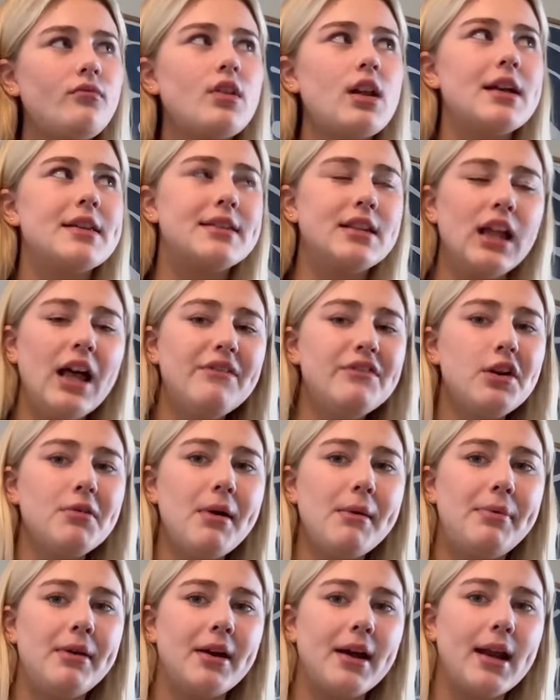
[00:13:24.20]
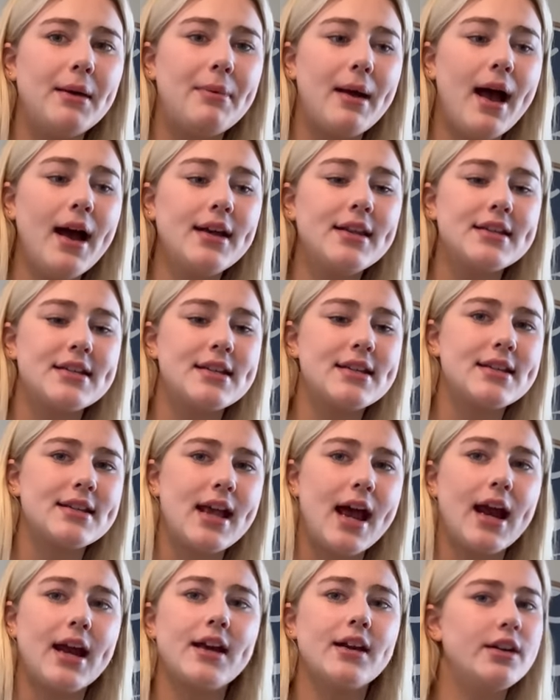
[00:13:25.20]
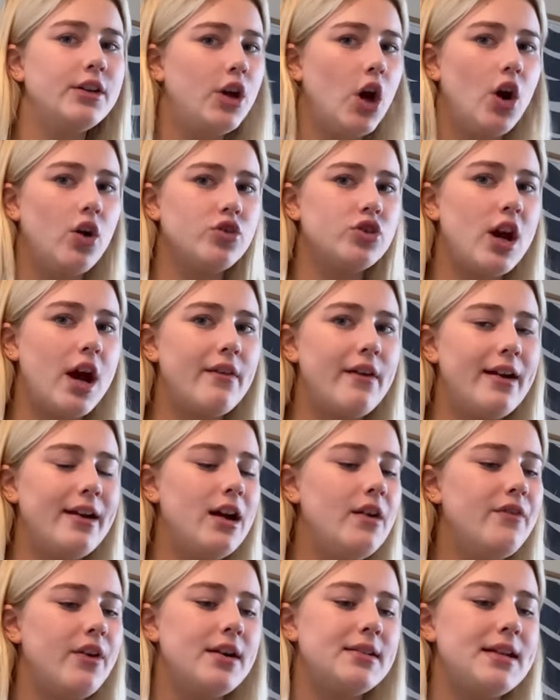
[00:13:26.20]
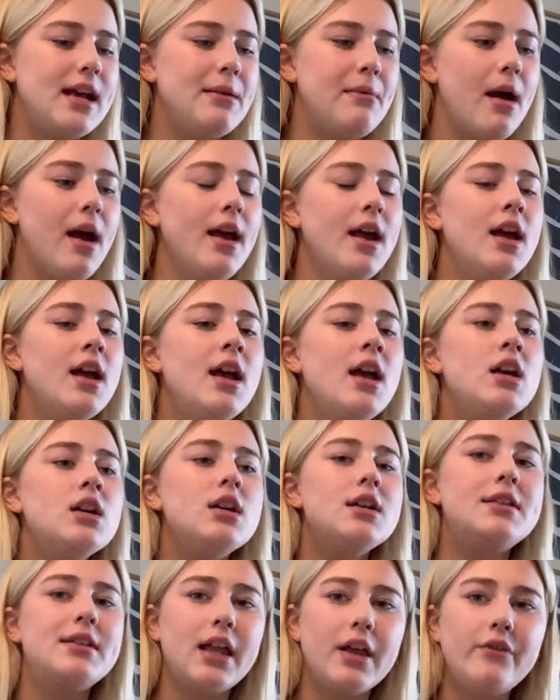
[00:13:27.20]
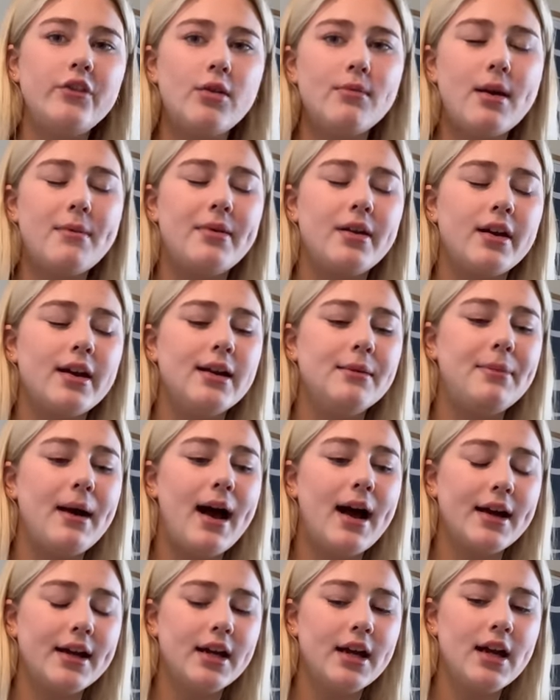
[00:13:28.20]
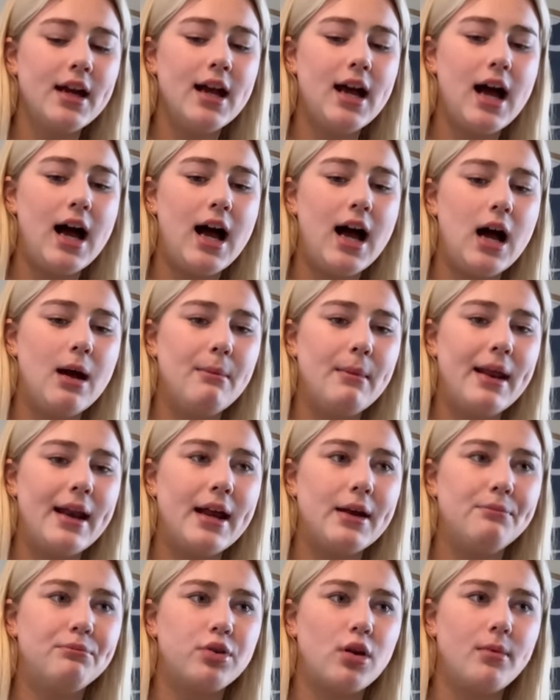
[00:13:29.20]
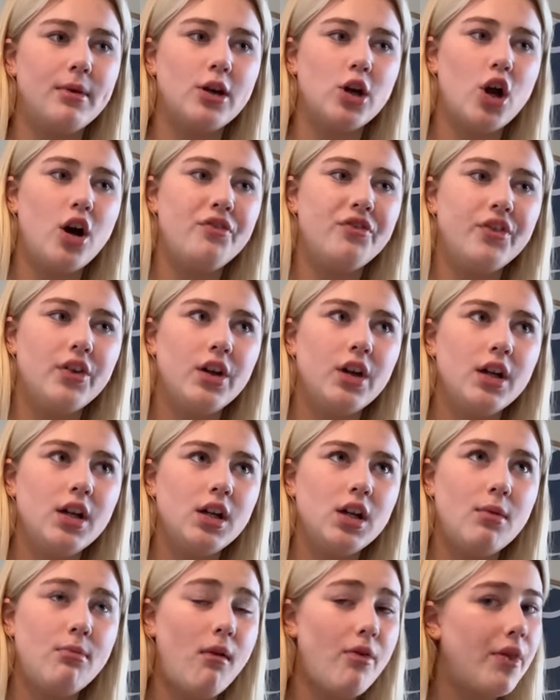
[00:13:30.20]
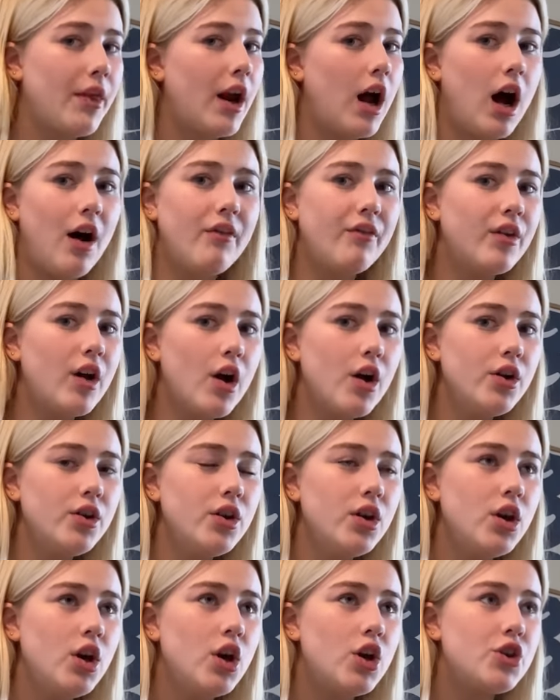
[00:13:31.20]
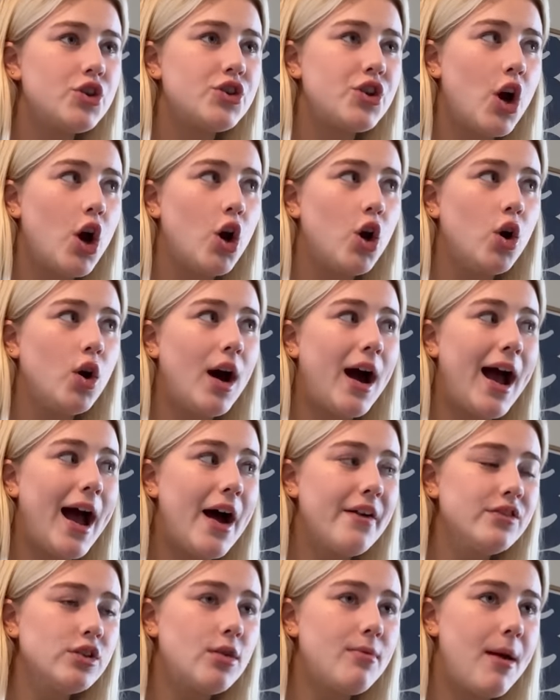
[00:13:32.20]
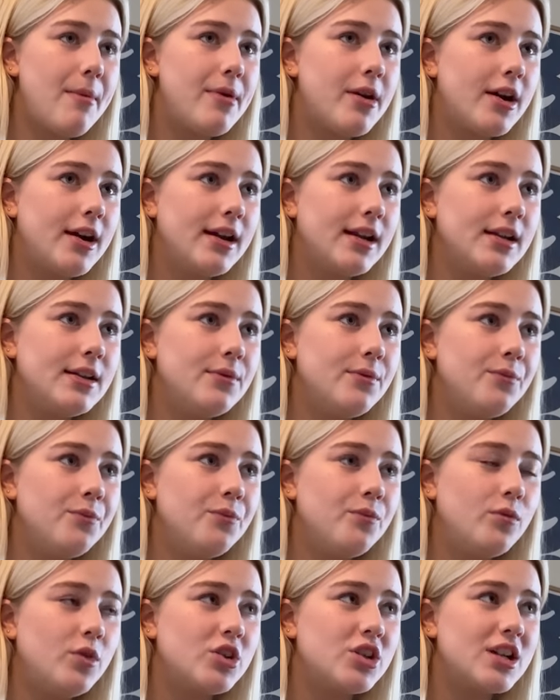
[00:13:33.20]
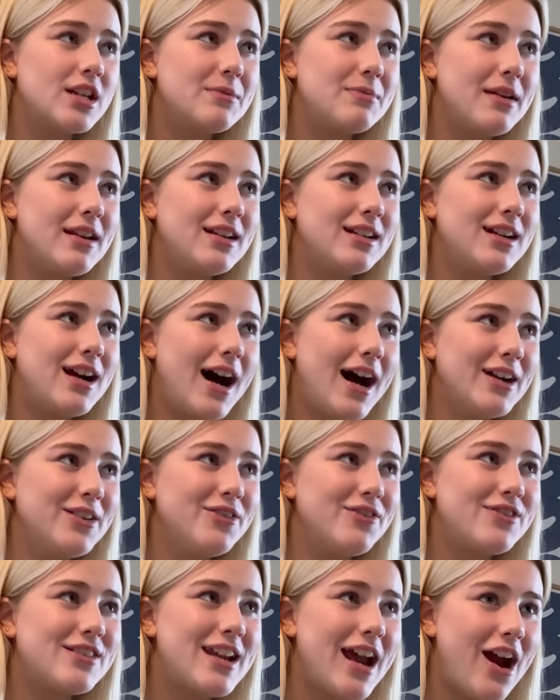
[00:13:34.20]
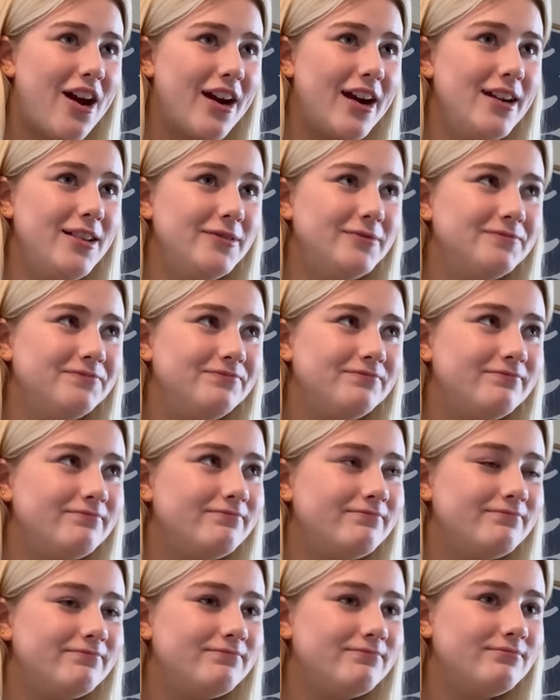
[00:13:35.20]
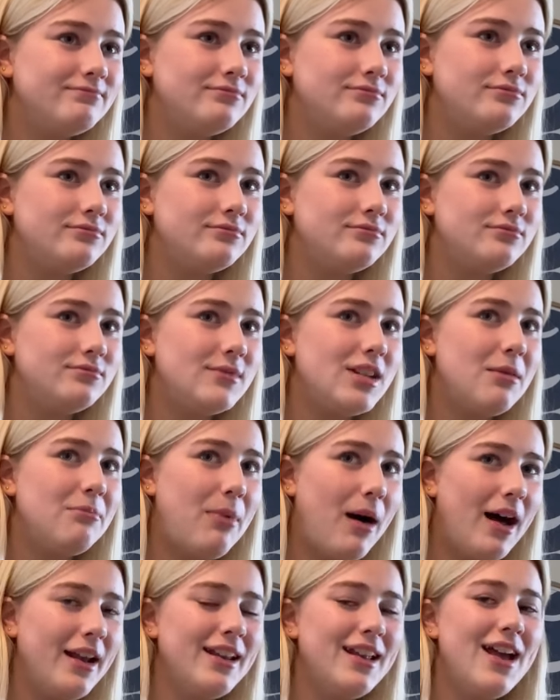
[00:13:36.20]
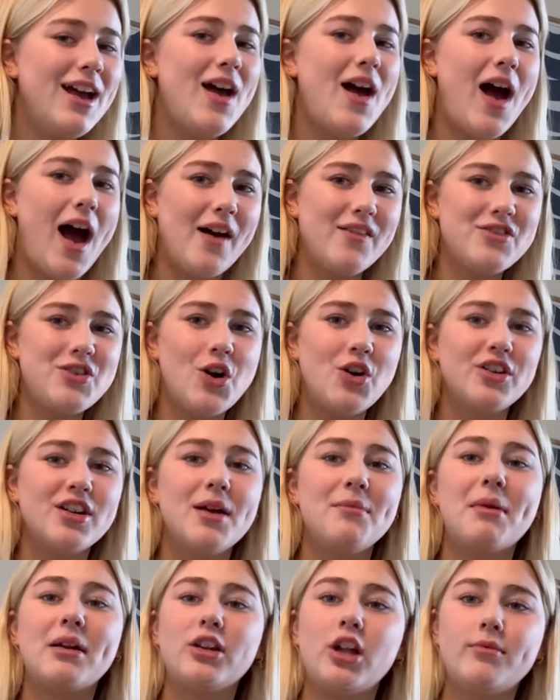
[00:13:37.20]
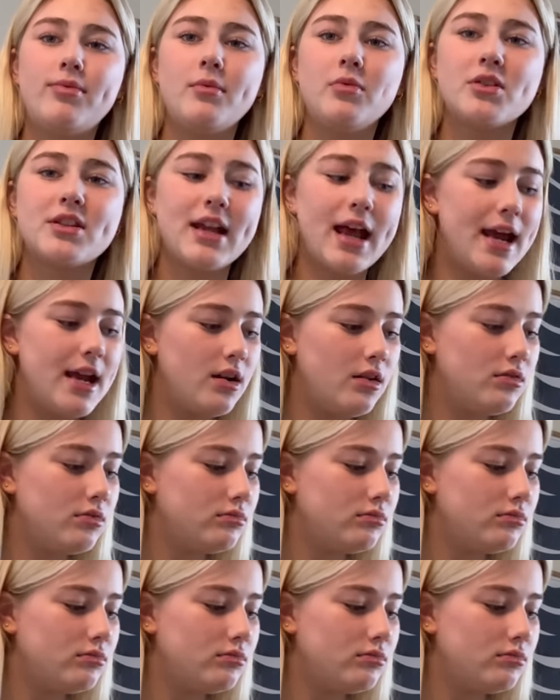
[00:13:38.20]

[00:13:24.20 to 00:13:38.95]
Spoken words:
Still haven't got my period back. This is like girl chat right now, very TMI. Still haven't got my period back. And I probably got off it a month and a half ago. So I haven't got my period, which has been kind of scary, but haven't gotten it. But a lot of people say